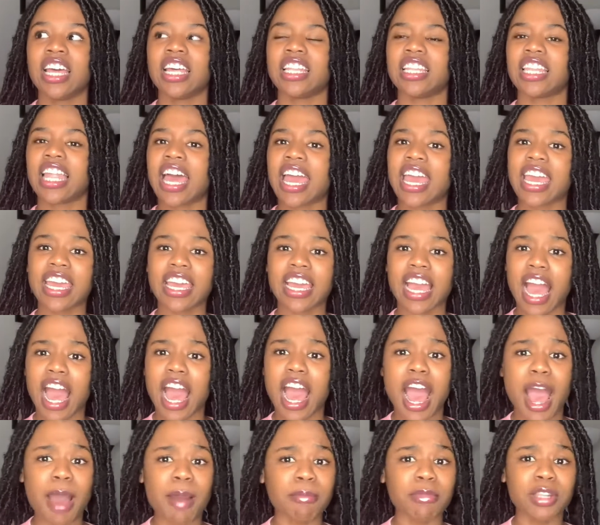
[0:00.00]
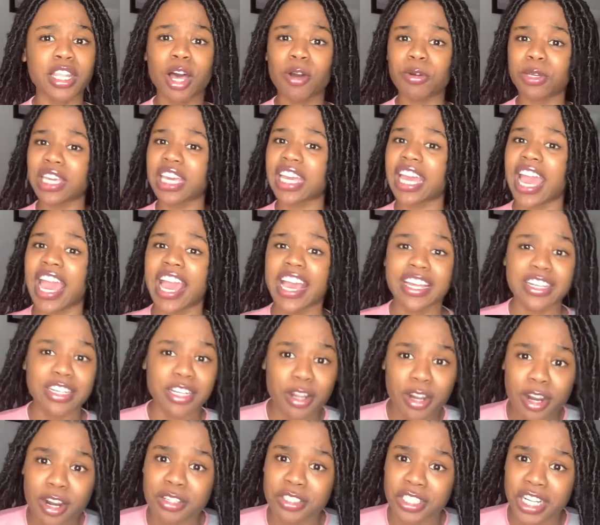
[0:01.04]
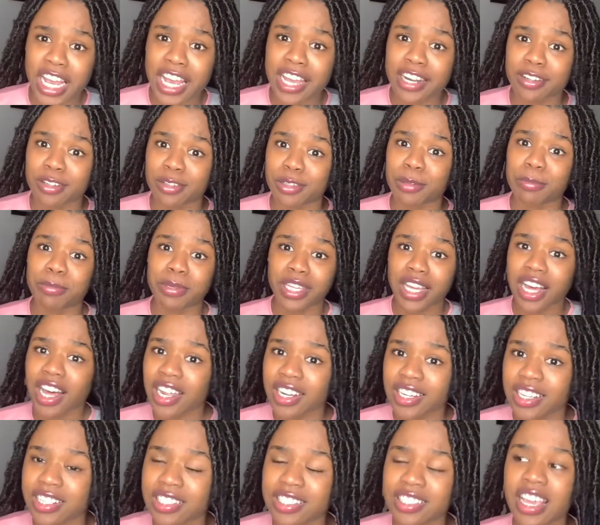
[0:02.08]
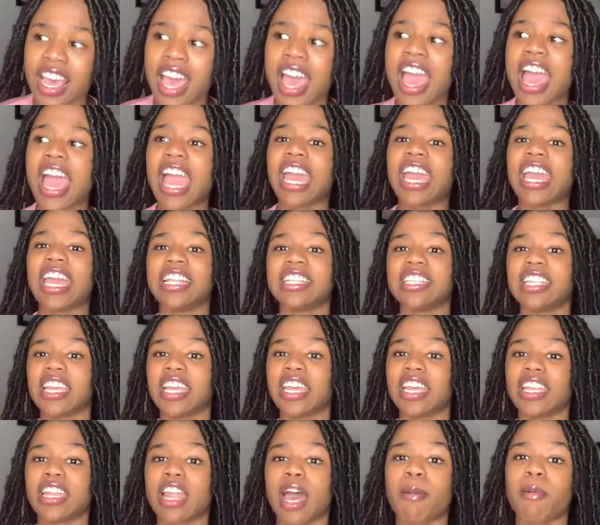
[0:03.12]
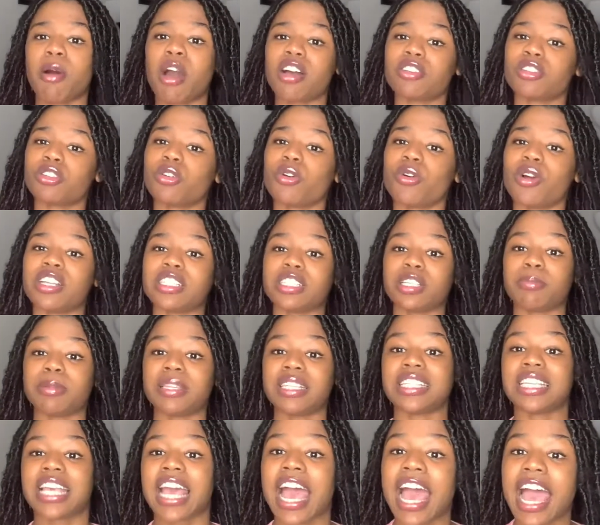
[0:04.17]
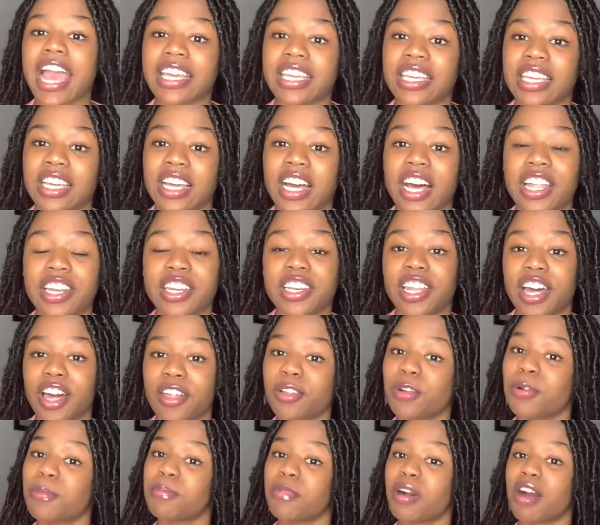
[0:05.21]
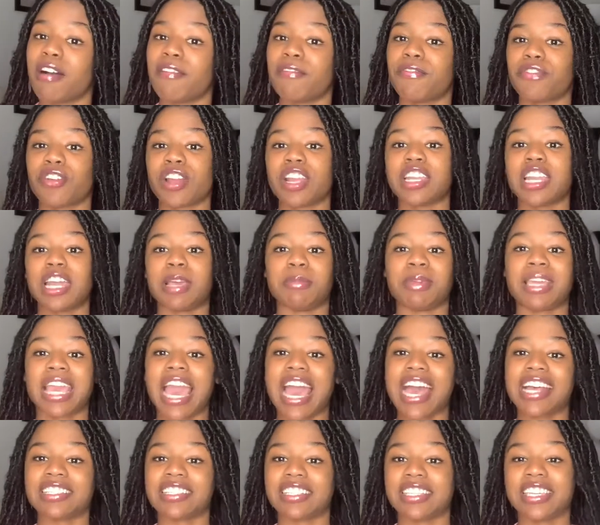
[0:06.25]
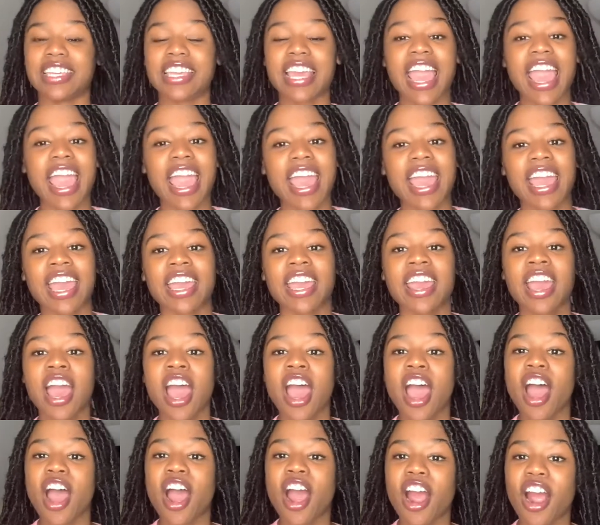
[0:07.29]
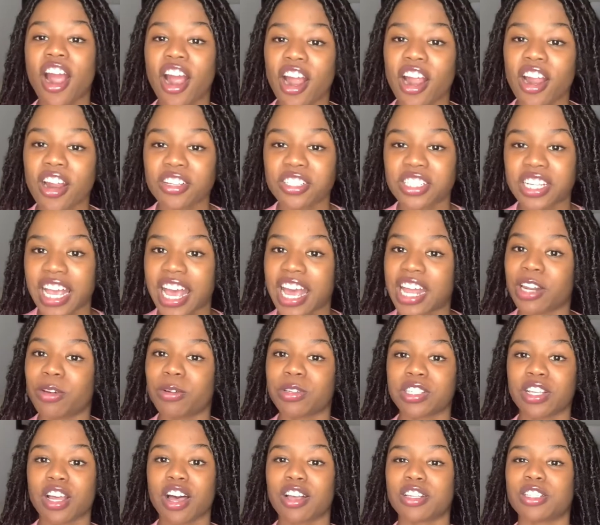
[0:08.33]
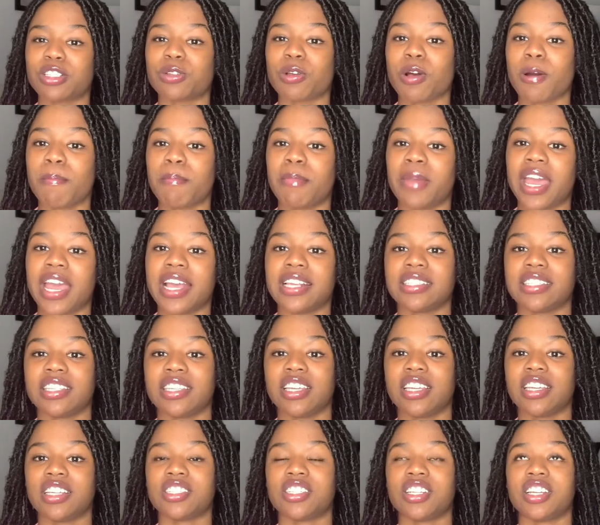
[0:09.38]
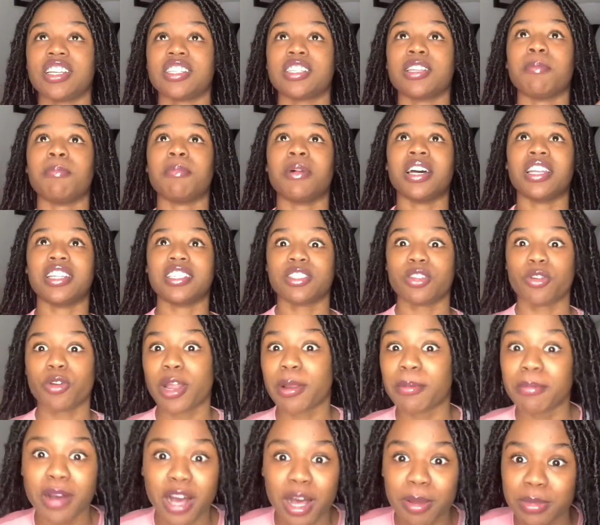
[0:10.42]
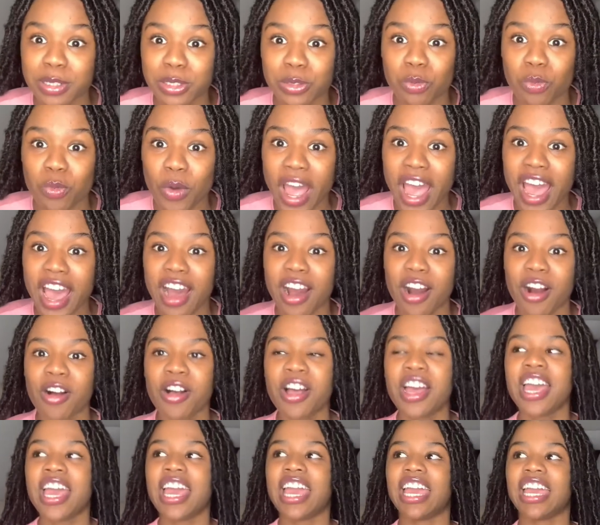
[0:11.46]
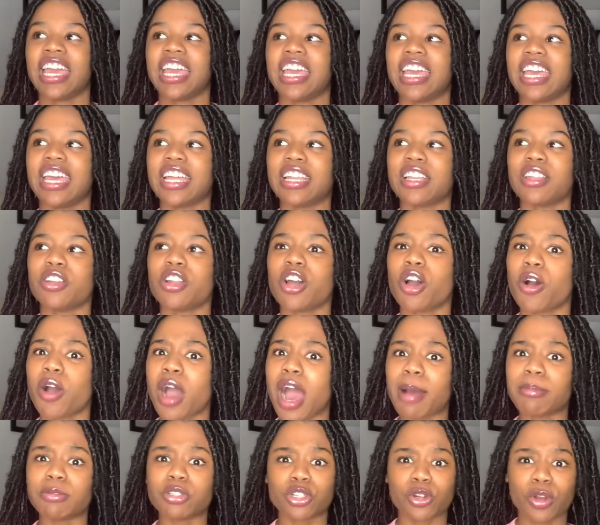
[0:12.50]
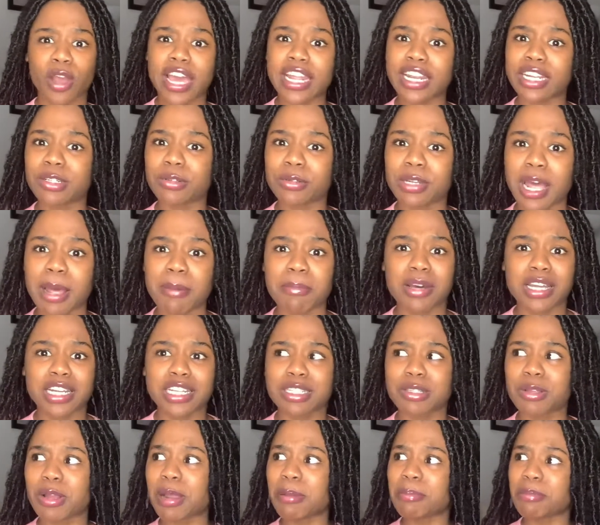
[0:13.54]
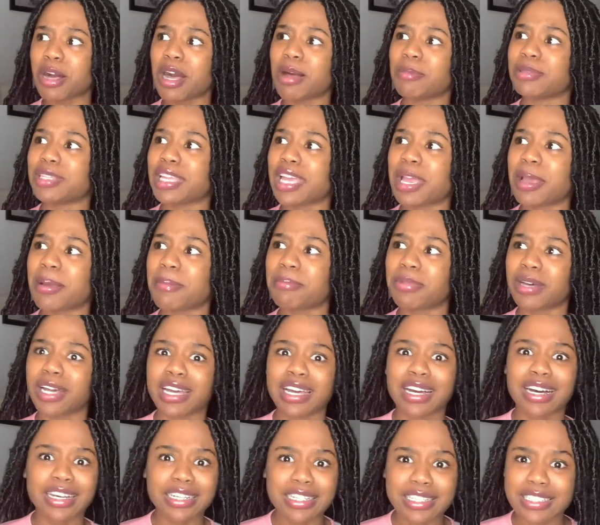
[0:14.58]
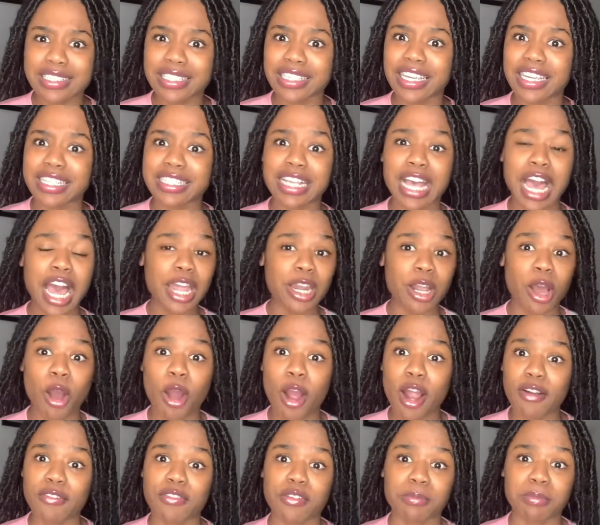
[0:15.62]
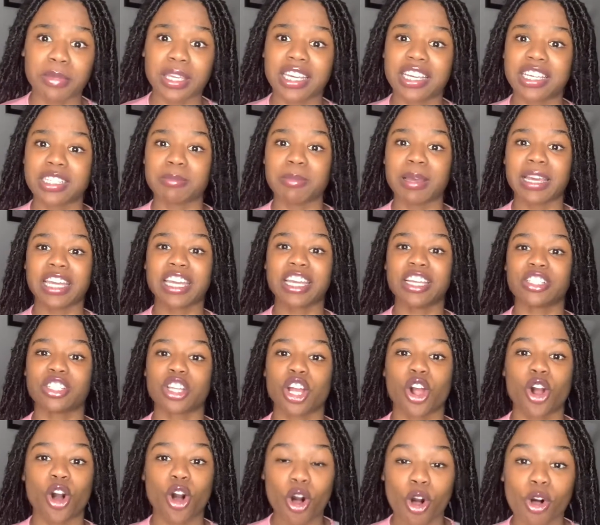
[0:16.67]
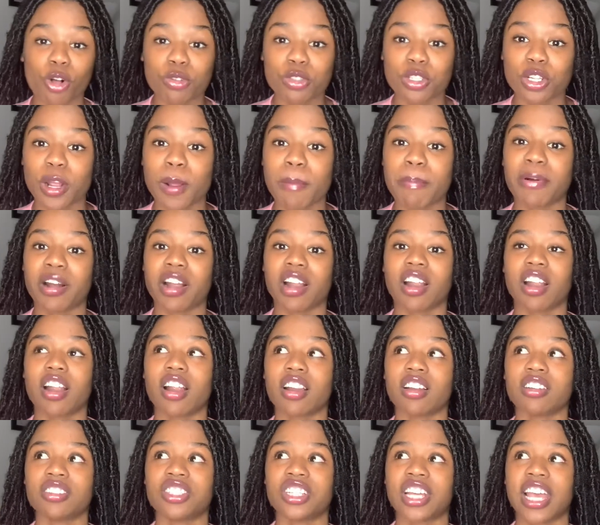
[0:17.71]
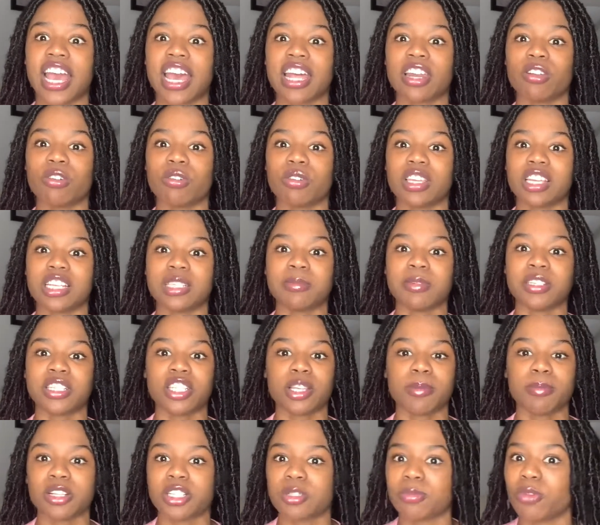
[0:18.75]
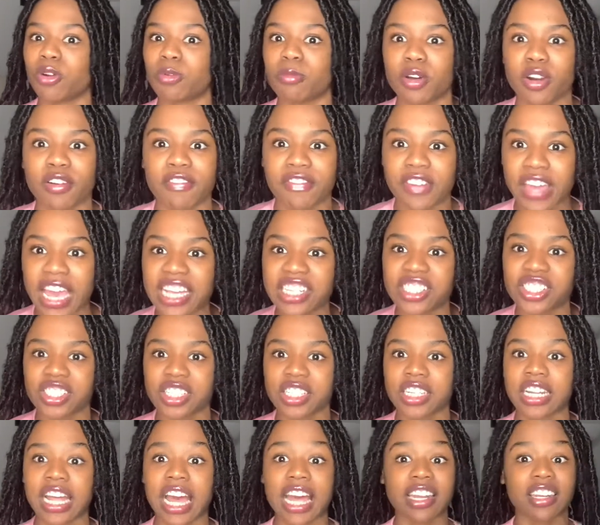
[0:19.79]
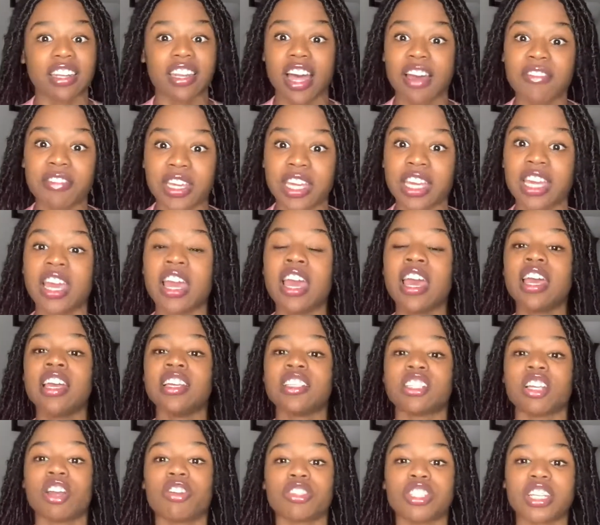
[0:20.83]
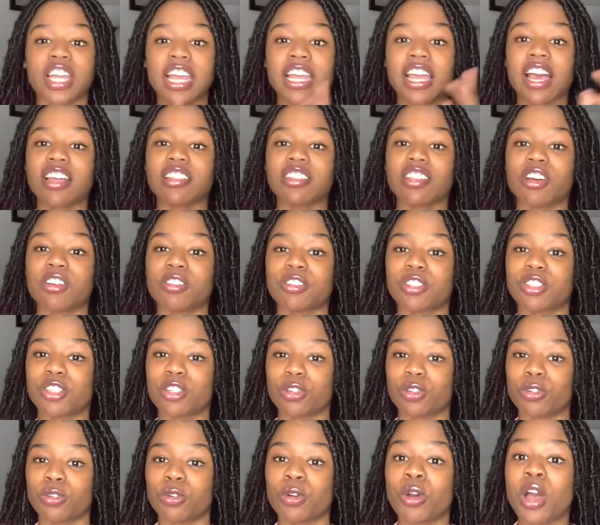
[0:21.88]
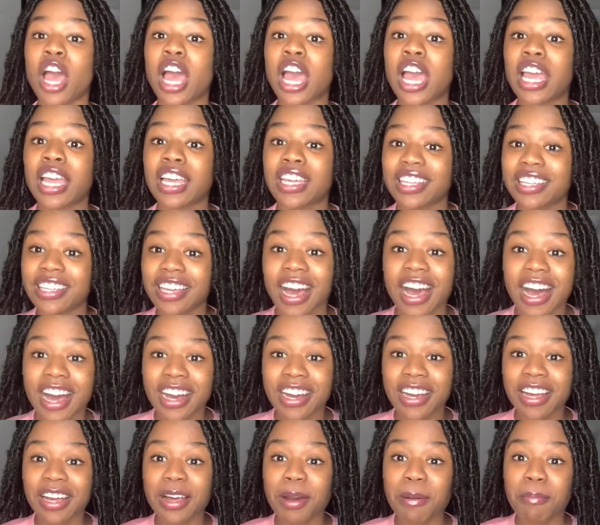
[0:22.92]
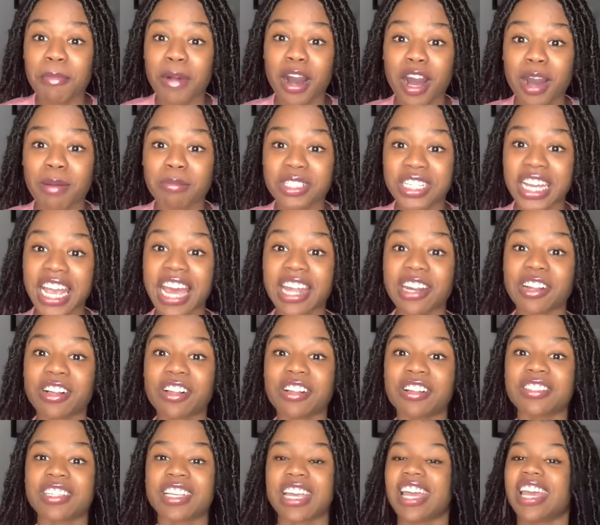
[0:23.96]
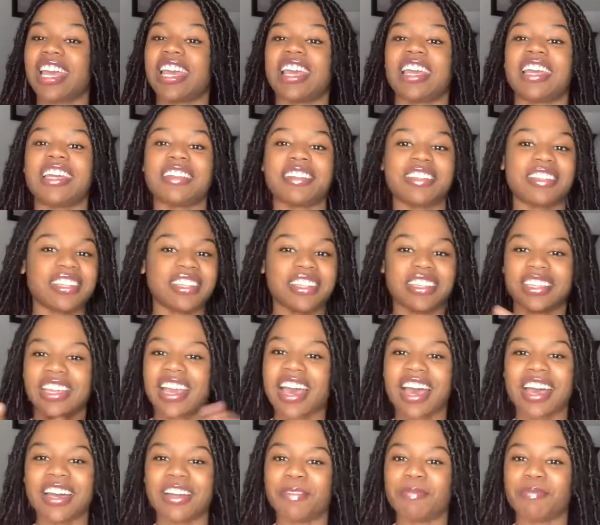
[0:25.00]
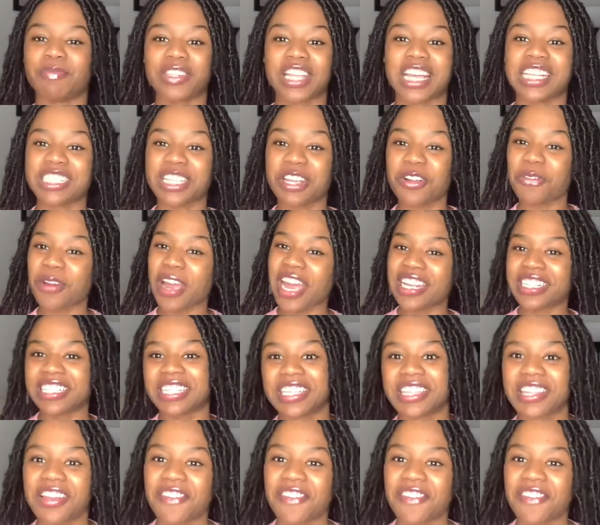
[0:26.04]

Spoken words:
Like, I'm low-key hating on her channel, to be honest. And then I'm also going to be tagging another mom friend named Cassie K. Her channel is also amazing. She is a Montessori mom as well. And, you know, I'm trying to do that Montessori mom thing, but honestly, it's kind of hard for me because my kids are older, but her channel gives me so much more motivation. I love it. So check out those two young mom channels. And yeah, let's get right into the